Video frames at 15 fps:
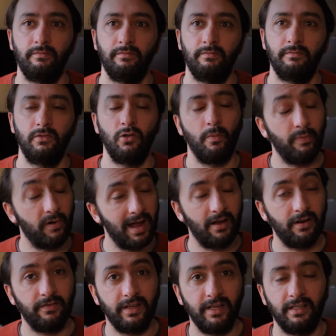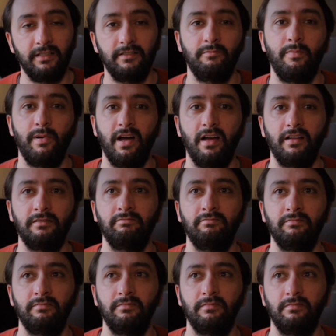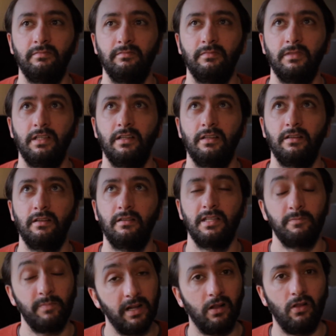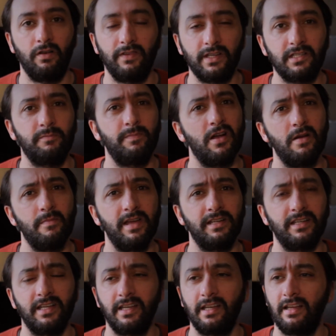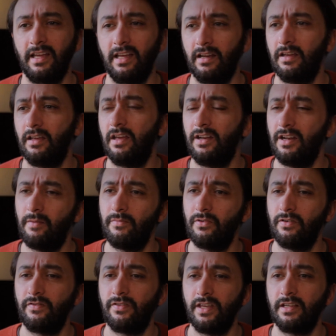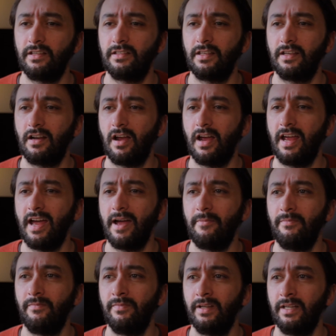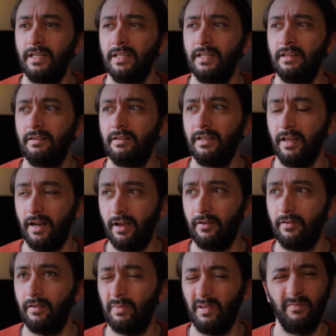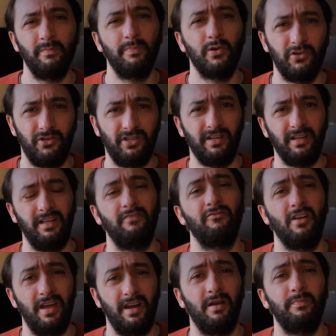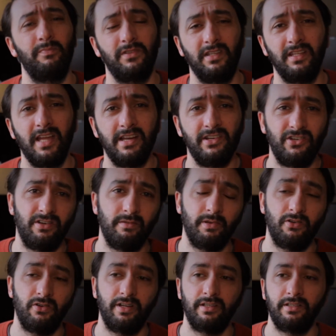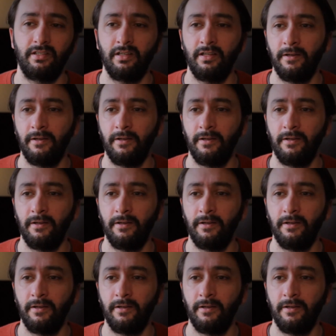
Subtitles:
Not proud of it, but there's been a lot of experimenting and a number of things that I am, I've been pushing it right up to the edge, to be honest.